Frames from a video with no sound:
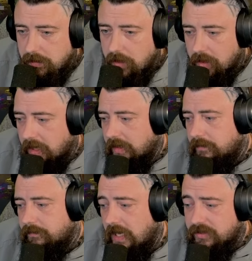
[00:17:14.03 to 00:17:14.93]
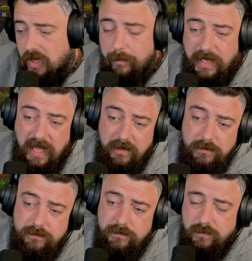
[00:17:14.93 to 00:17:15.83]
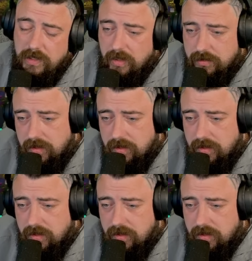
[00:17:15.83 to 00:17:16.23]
Okay. That's not a big L. We lost